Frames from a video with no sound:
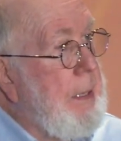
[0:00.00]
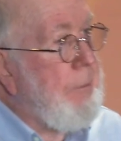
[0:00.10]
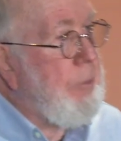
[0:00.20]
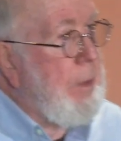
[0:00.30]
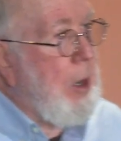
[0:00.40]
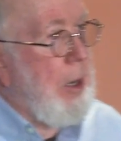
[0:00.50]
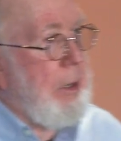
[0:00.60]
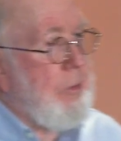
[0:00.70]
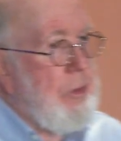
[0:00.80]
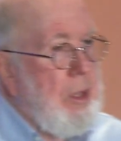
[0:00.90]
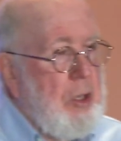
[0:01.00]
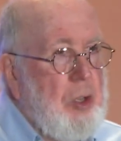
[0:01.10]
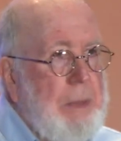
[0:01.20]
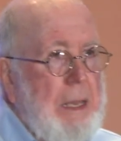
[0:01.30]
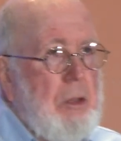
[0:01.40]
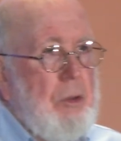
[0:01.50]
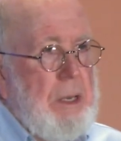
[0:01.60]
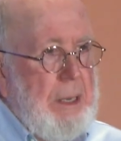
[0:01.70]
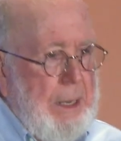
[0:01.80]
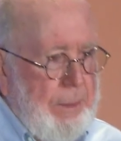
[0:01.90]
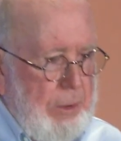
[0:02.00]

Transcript: for the artist to be included in the